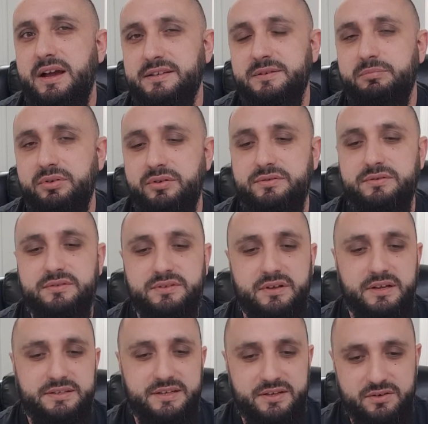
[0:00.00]
as a person. So
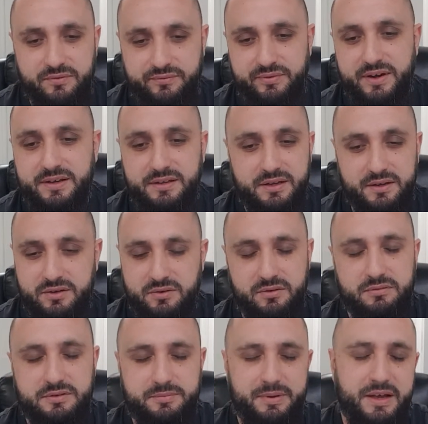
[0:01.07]
let's say your
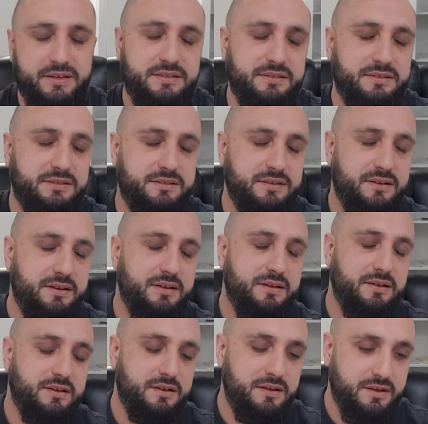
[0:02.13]
spouse's
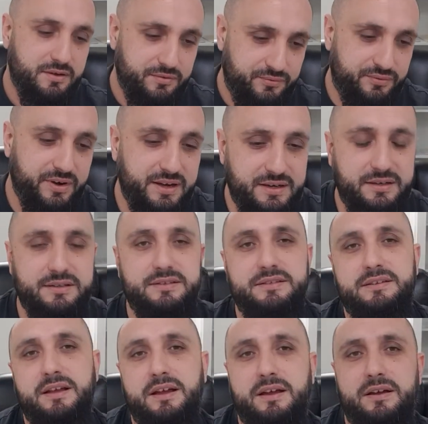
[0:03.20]

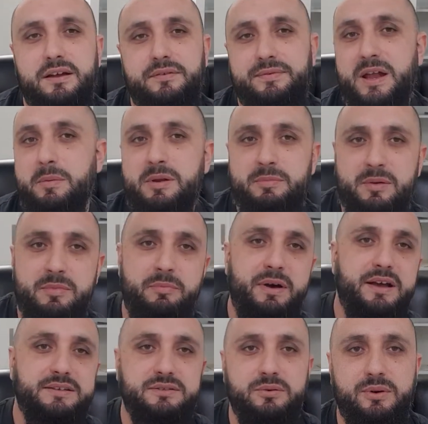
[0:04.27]
friend's family member
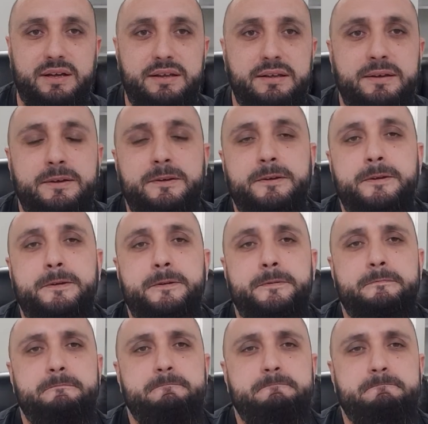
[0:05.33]
passed away,
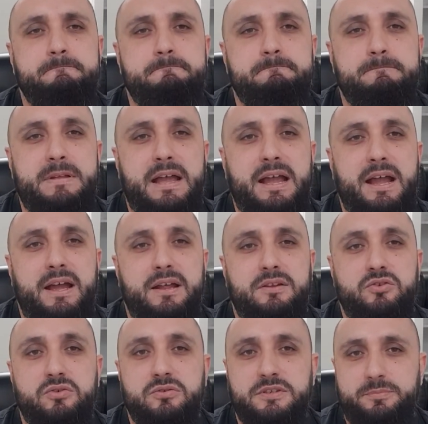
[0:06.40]
and
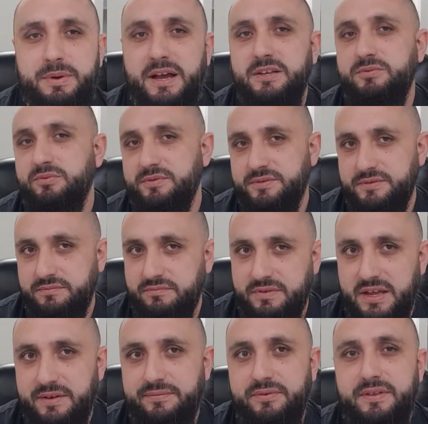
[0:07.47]
your spouse was
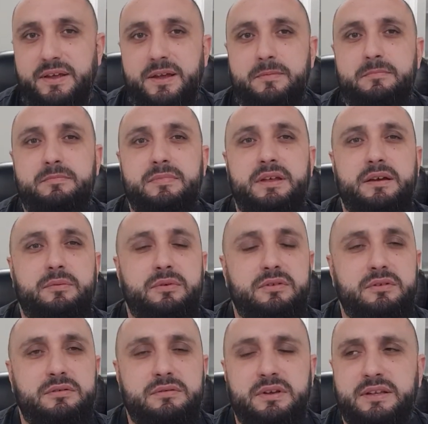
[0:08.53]
there for them. They
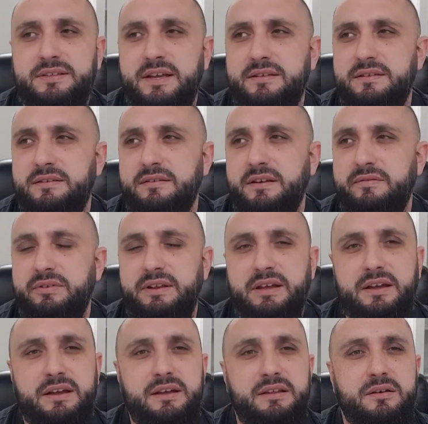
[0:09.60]
were attending every
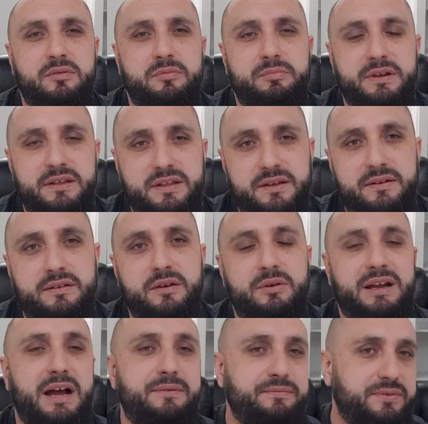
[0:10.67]
day. They were being there. They were
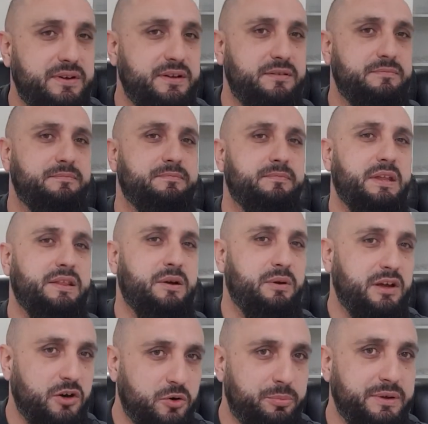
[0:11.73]
comforting. They were
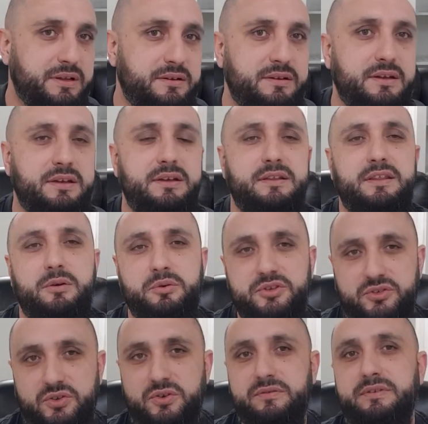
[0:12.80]
helping. They were
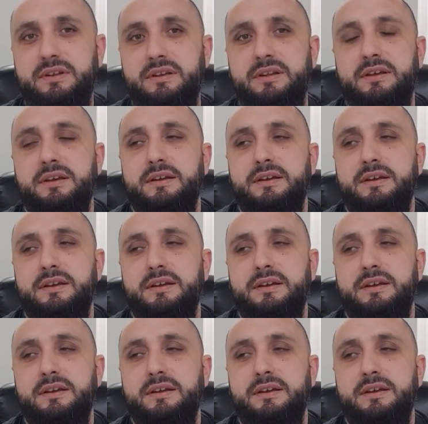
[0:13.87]
serving.